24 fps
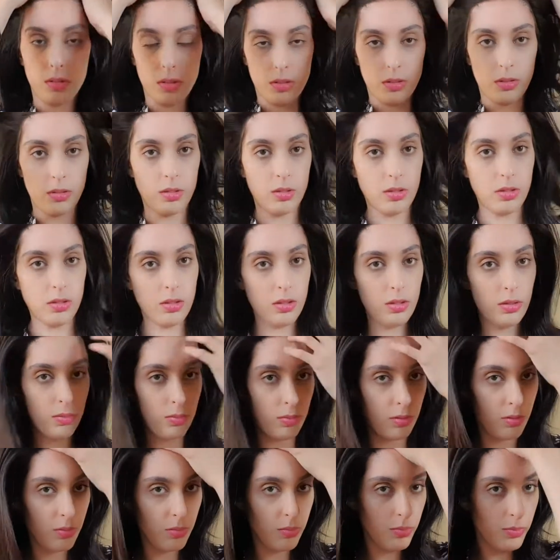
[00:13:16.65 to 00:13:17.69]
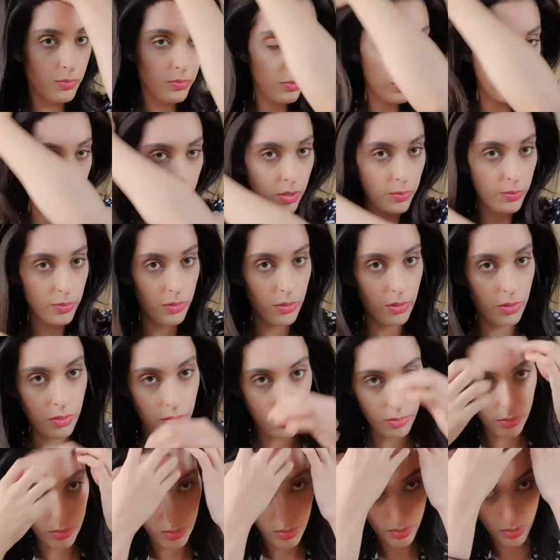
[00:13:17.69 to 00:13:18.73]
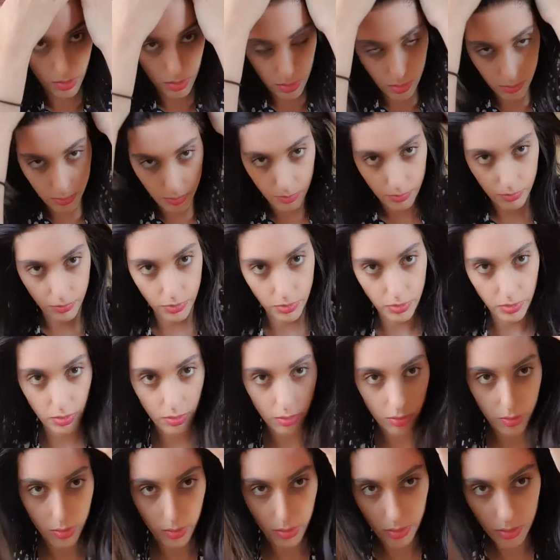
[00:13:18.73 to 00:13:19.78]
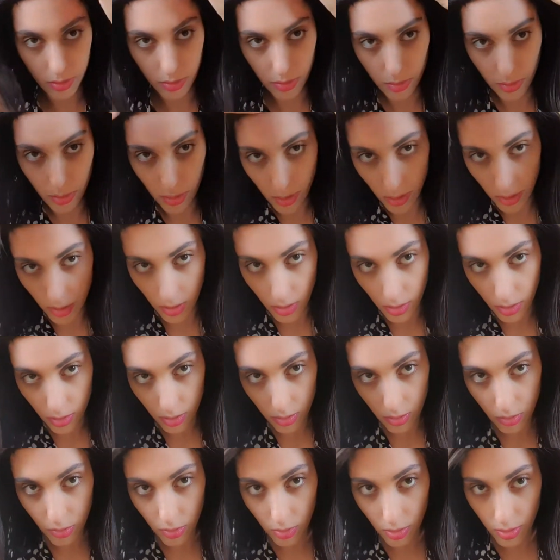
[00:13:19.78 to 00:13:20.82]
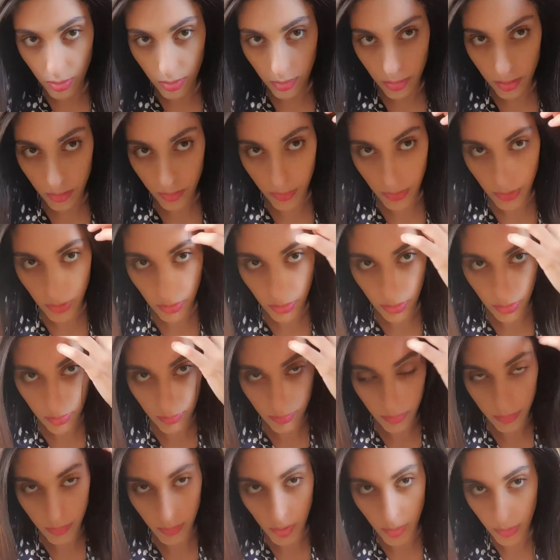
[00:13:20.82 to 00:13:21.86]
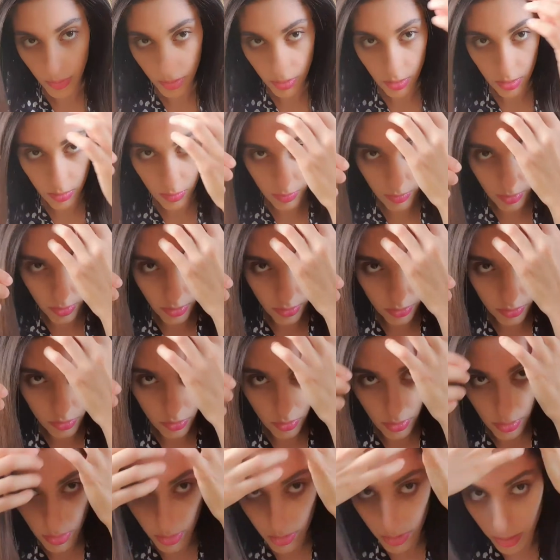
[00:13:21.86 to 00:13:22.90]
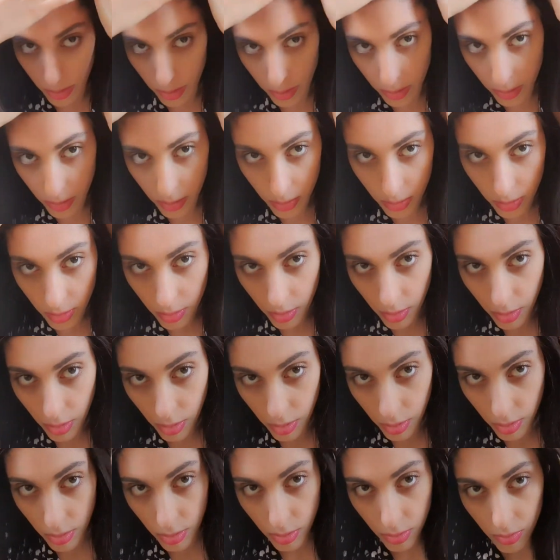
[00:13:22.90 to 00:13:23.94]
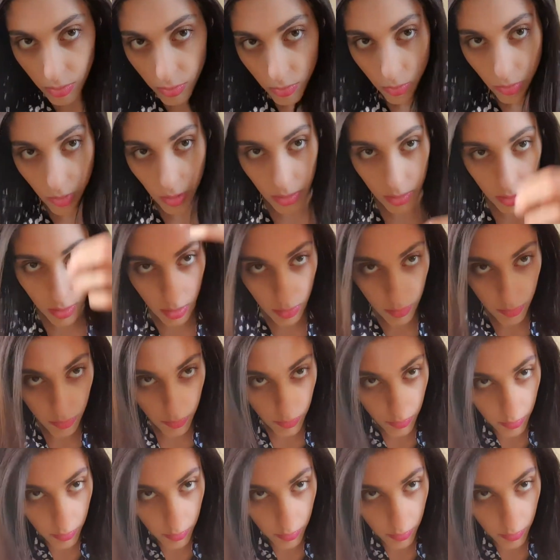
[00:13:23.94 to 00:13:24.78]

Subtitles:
see. Oh, what happened here? The part just totally disappeared. Maybe I didn't blow dry it well enough